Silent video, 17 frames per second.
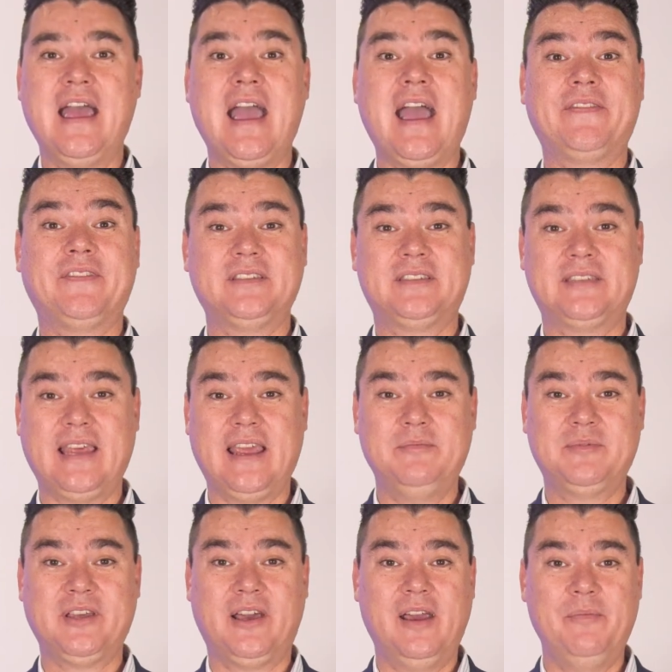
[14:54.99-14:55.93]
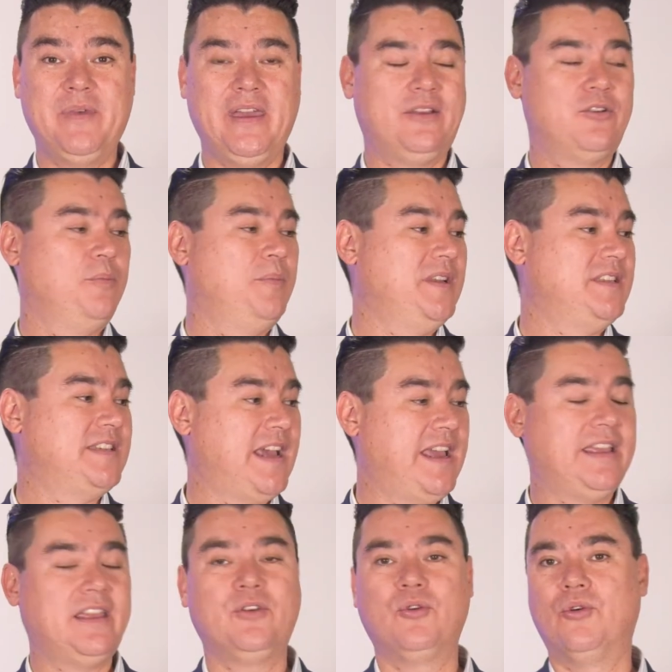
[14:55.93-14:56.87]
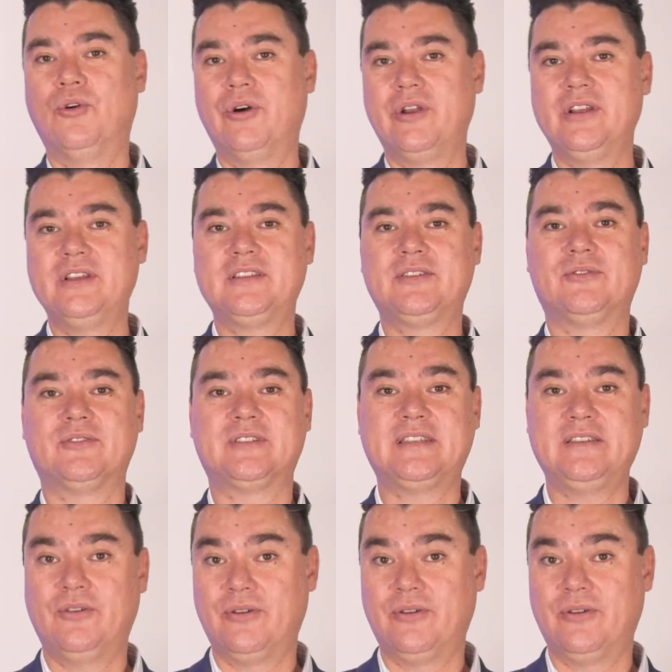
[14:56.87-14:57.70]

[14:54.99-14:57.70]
At the same time, they could be taking orders or